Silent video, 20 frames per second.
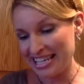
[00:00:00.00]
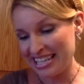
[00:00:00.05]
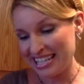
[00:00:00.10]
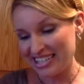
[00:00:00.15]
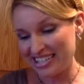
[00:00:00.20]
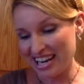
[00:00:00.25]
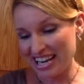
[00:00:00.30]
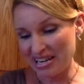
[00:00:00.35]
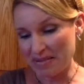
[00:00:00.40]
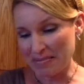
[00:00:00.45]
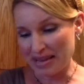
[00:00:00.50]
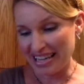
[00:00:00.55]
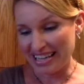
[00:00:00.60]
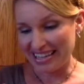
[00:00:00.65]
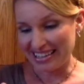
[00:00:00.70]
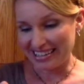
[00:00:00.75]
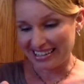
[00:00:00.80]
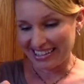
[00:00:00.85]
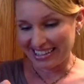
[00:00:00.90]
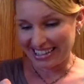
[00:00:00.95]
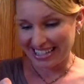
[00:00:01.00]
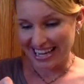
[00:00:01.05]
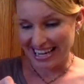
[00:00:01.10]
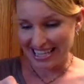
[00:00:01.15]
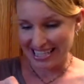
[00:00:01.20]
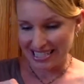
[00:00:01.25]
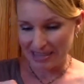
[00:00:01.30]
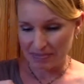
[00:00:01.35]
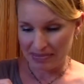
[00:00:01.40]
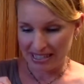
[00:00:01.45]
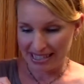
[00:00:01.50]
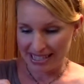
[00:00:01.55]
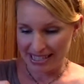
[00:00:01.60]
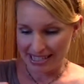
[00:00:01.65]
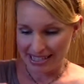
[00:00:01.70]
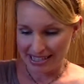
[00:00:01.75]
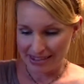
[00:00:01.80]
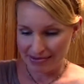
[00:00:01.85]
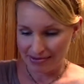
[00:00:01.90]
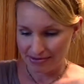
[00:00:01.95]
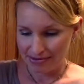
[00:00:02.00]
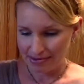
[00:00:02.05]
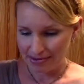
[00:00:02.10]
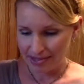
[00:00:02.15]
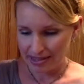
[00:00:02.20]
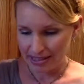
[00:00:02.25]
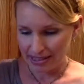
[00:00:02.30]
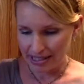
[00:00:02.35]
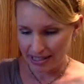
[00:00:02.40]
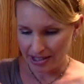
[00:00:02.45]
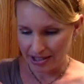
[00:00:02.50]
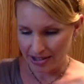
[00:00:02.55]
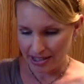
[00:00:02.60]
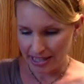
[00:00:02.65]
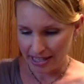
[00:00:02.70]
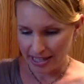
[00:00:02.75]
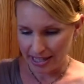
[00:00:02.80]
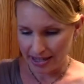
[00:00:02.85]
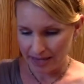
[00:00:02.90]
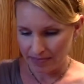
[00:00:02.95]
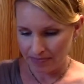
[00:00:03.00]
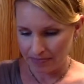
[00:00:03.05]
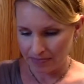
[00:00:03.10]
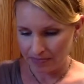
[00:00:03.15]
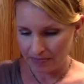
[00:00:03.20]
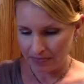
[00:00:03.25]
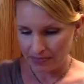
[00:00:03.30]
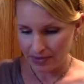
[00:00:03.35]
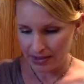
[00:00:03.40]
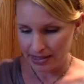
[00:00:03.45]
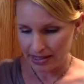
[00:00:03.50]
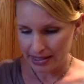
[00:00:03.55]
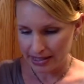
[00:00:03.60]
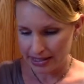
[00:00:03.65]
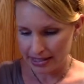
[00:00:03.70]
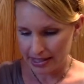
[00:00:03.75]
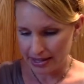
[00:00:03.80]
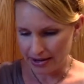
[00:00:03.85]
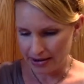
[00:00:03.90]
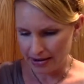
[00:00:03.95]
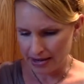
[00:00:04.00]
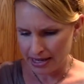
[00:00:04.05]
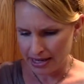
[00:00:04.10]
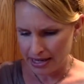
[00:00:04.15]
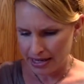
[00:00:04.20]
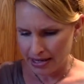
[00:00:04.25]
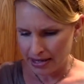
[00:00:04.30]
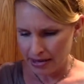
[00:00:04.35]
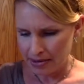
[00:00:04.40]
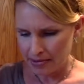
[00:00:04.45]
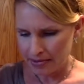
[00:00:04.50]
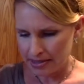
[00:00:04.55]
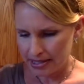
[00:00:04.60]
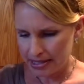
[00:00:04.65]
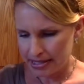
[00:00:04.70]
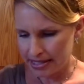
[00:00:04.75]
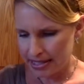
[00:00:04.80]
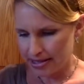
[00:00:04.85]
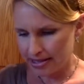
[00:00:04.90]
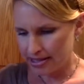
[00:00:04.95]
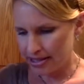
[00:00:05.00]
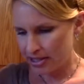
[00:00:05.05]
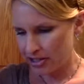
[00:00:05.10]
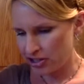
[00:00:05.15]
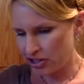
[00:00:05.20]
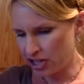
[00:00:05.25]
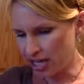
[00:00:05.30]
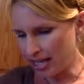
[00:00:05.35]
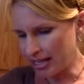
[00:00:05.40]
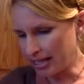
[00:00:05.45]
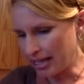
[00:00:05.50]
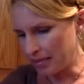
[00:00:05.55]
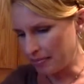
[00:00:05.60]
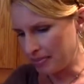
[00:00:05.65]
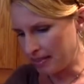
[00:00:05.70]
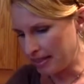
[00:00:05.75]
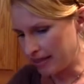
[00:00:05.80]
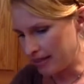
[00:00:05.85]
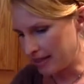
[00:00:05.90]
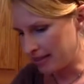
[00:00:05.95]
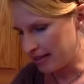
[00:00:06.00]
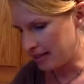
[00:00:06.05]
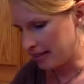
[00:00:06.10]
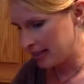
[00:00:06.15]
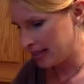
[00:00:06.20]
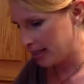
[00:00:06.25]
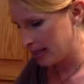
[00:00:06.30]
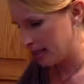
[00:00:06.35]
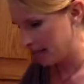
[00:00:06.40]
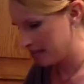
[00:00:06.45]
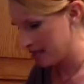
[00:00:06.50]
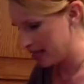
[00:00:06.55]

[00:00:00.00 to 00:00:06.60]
try to make it look nice, but it's really tricky. So we're starting to gel up here. I'm